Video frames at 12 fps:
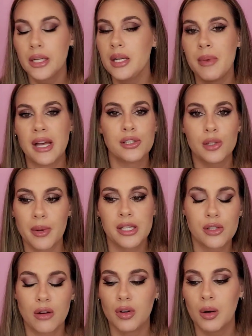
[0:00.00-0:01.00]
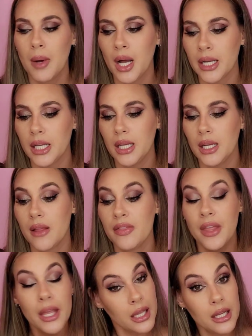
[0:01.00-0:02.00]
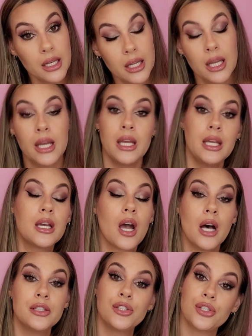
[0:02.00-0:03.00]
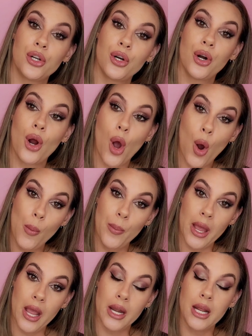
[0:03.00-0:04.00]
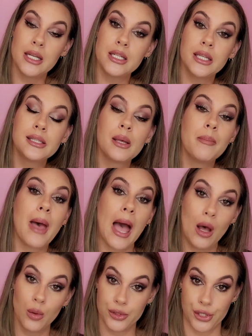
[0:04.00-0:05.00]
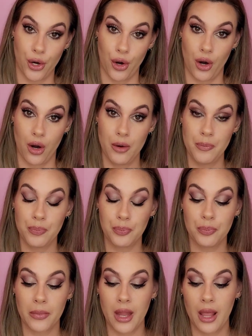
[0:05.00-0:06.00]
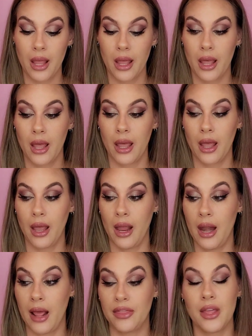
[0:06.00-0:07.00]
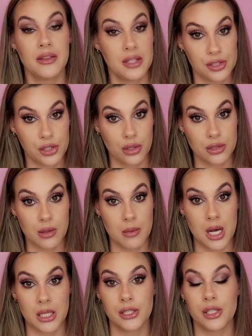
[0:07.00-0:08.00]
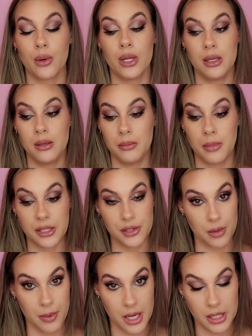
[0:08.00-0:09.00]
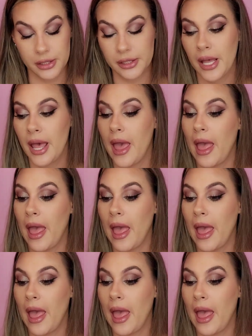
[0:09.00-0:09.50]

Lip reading: Then he masturbates over her body. Then he cuts her open and disembowels her. And I think this turns him on. So he masturbates.